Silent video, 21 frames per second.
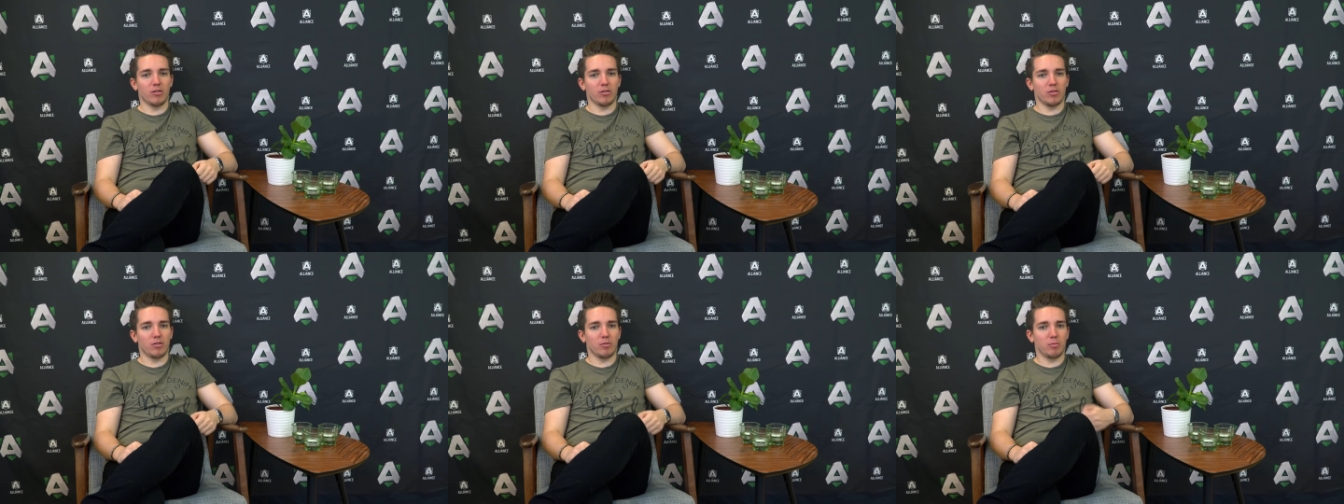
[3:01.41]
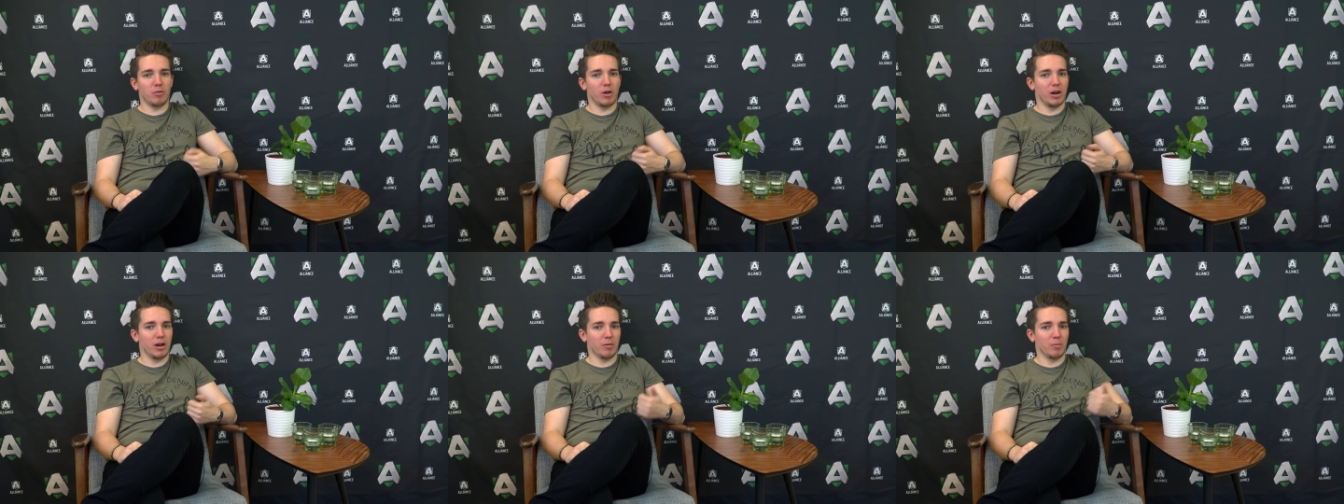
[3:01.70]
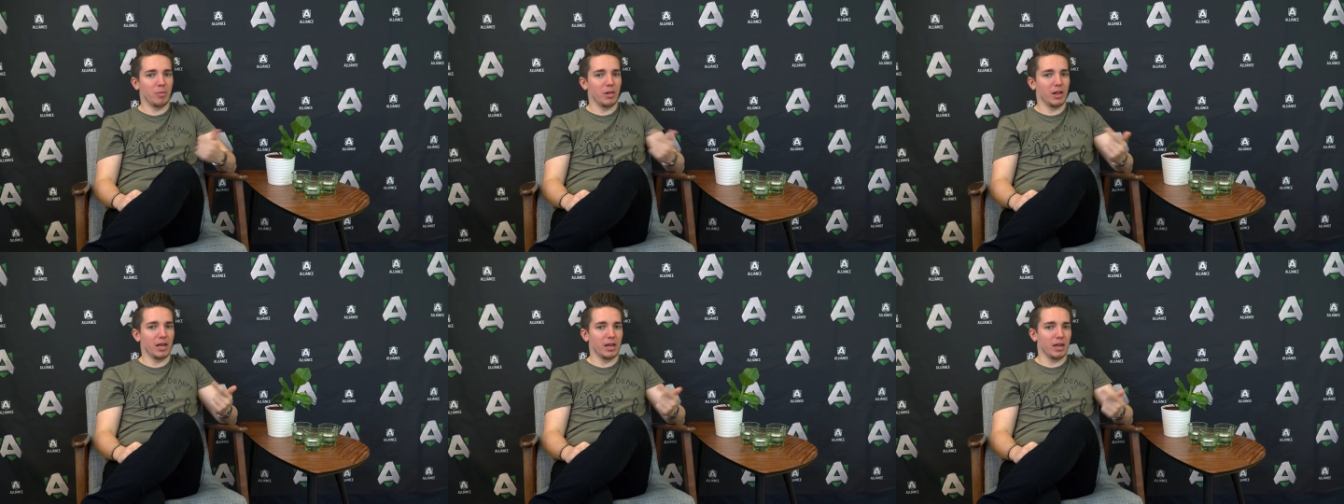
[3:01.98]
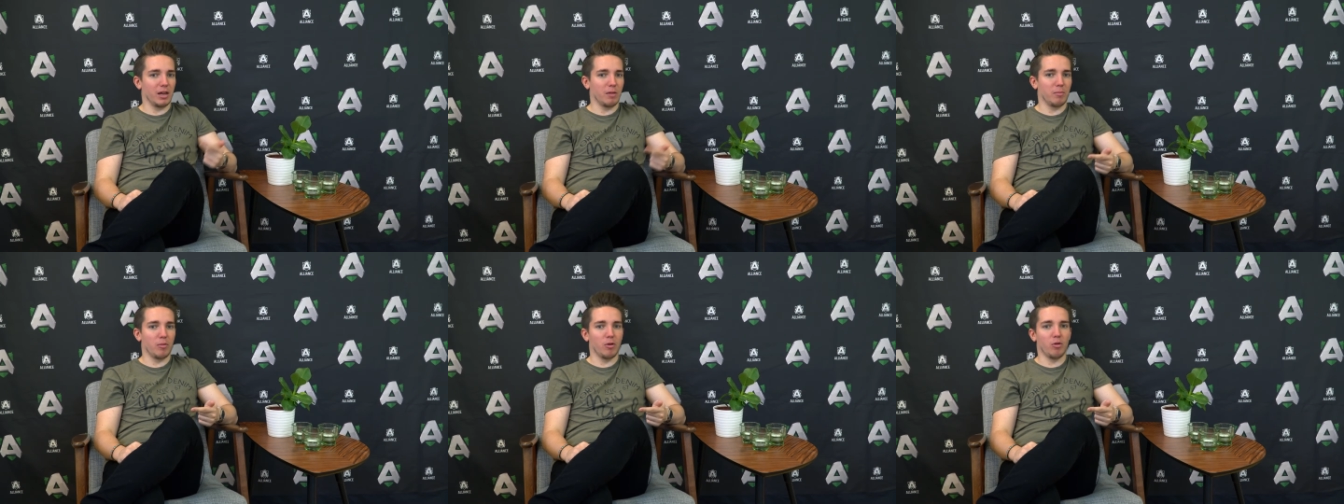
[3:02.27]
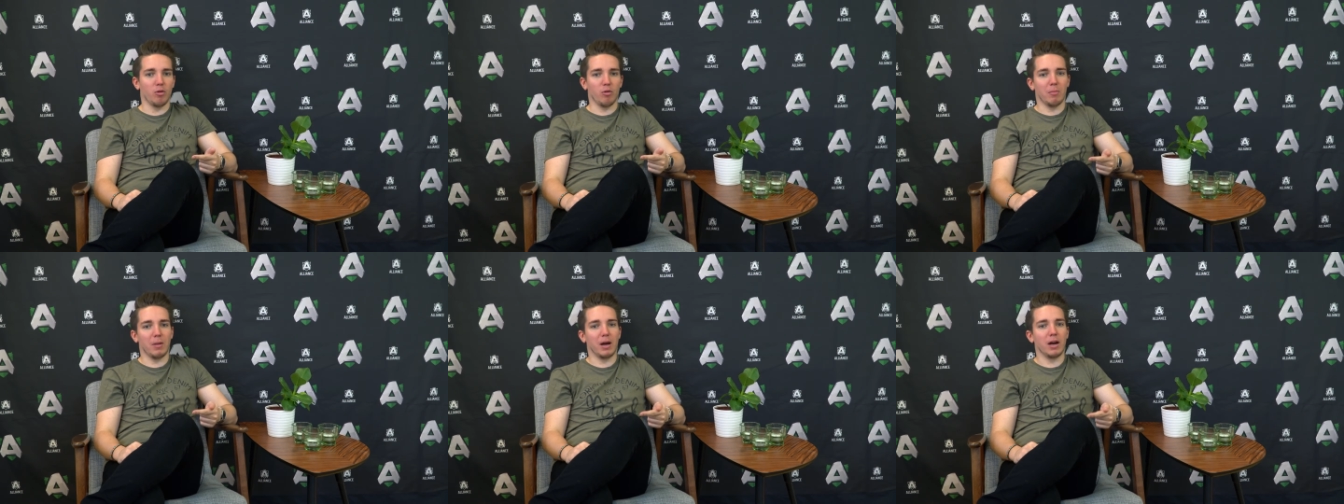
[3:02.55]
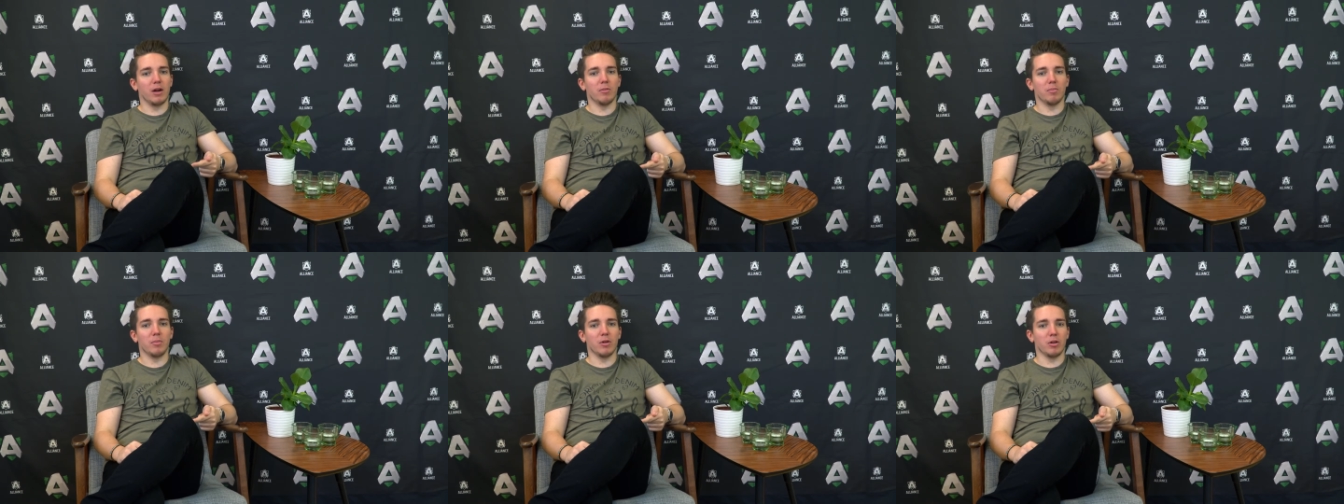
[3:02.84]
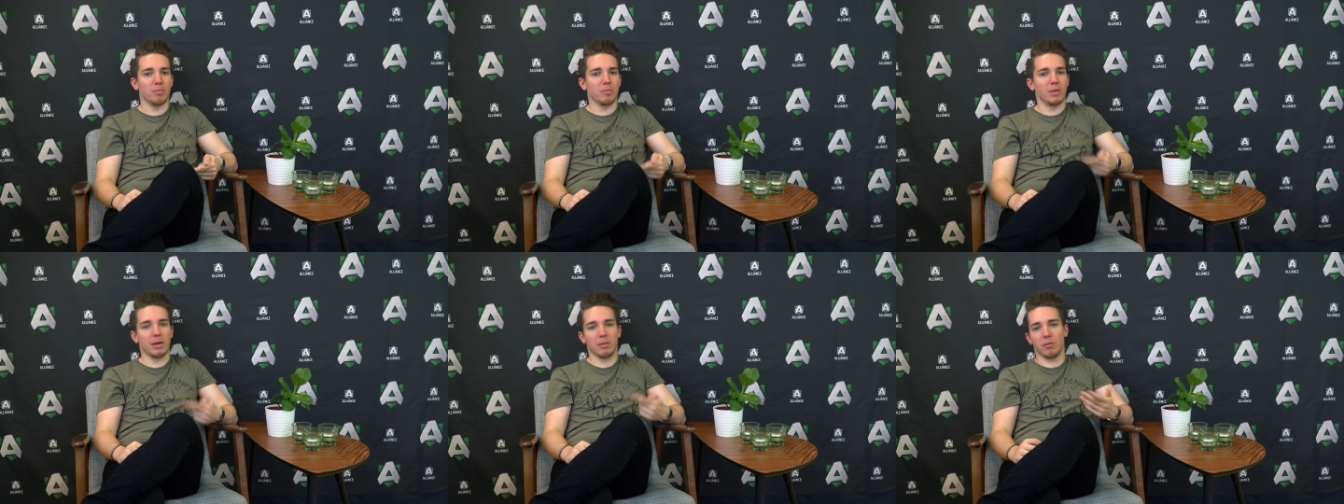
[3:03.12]
Spreading Plague and Bonemare,
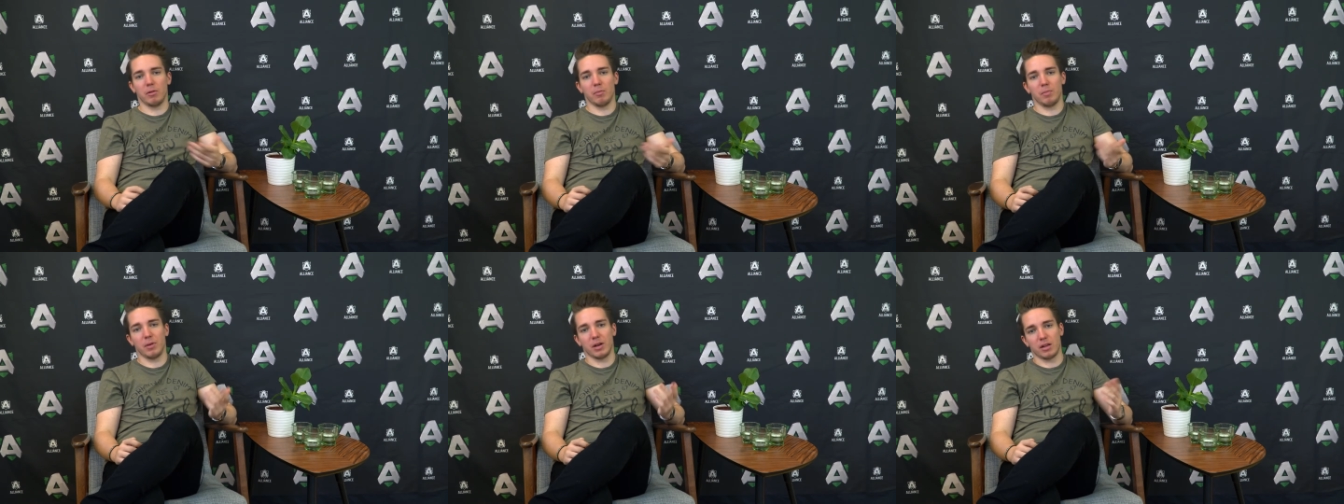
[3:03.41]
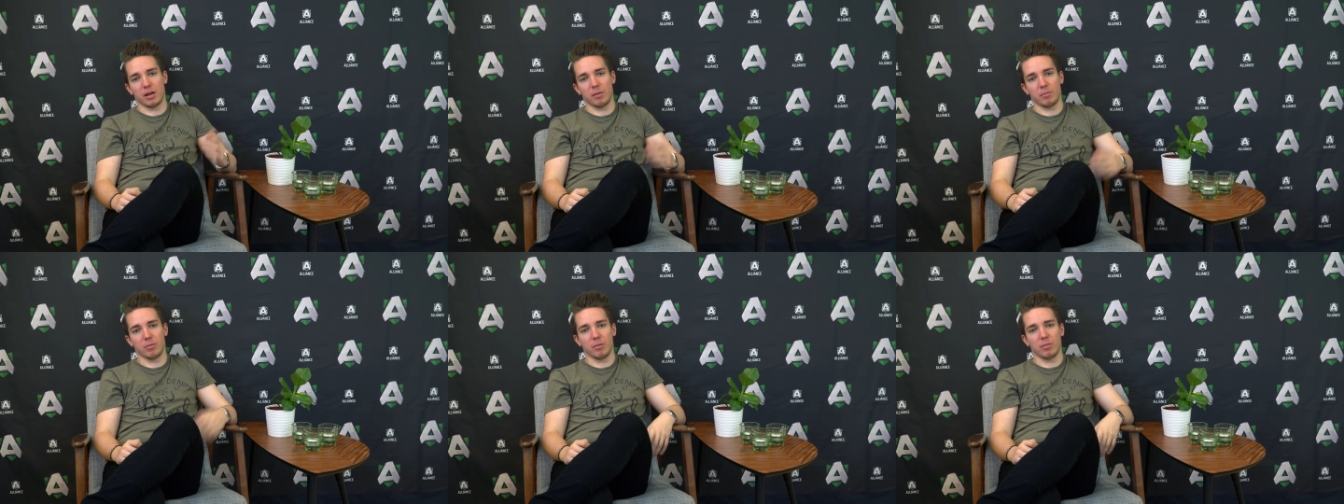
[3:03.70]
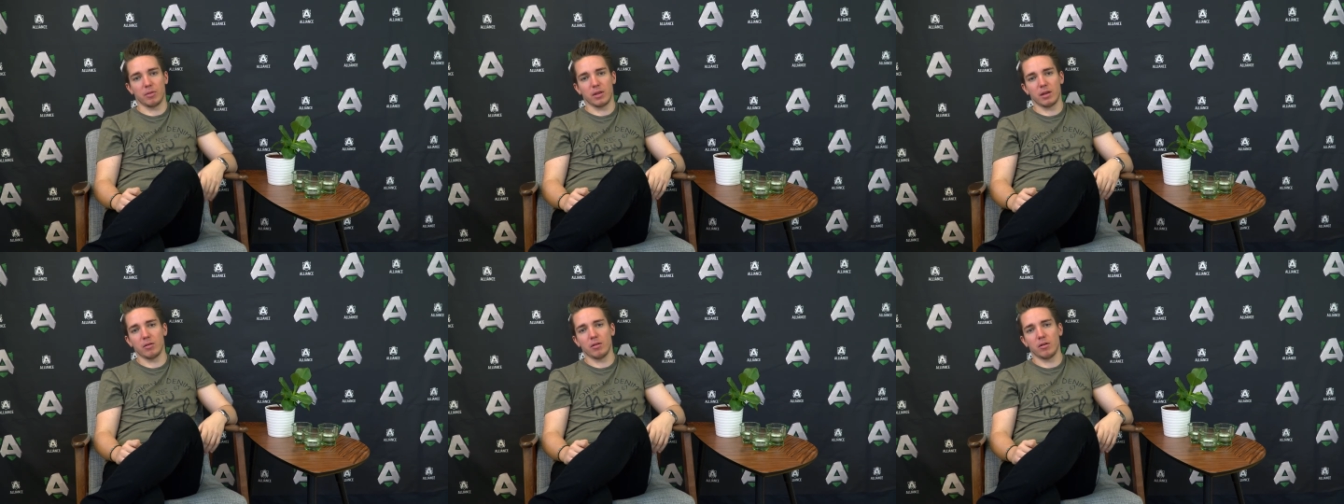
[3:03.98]
but people picked up on, the,